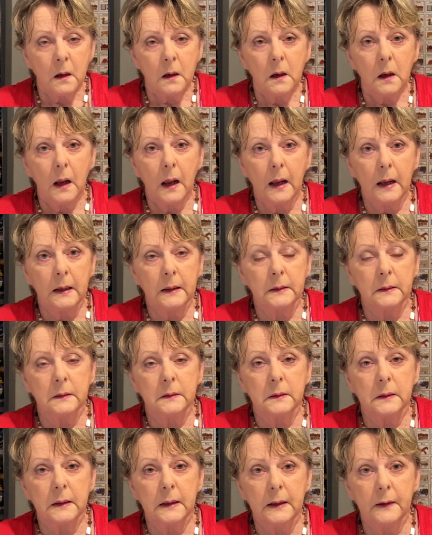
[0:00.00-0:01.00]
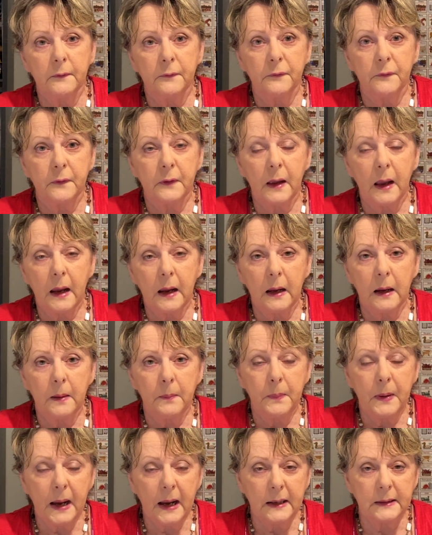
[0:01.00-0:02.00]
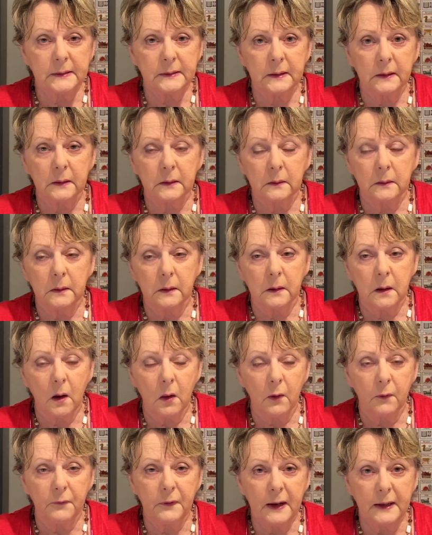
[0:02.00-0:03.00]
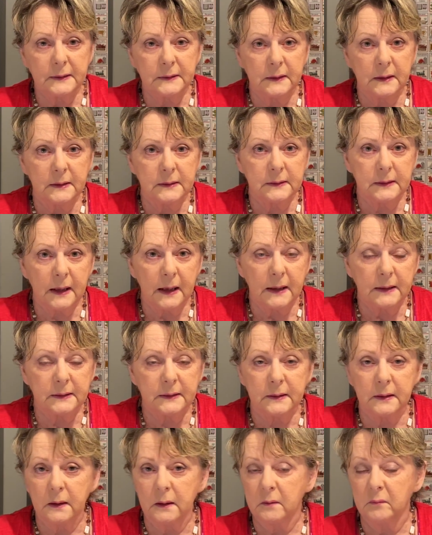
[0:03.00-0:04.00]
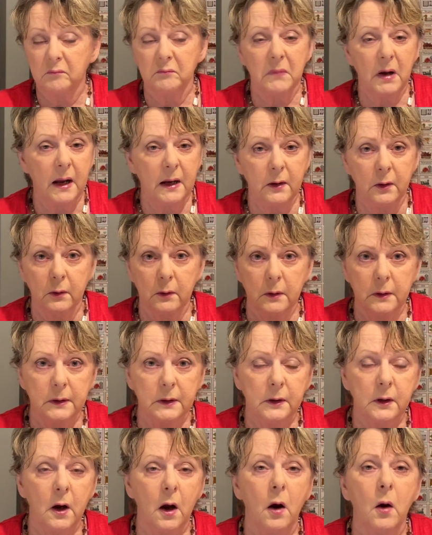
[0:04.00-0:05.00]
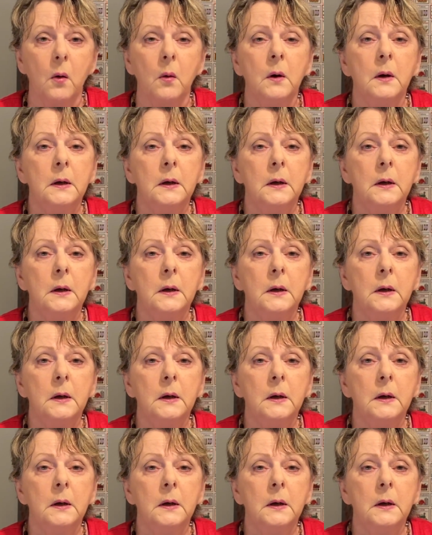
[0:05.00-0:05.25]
And if they pass the color fastness test, then hey, you're good to go.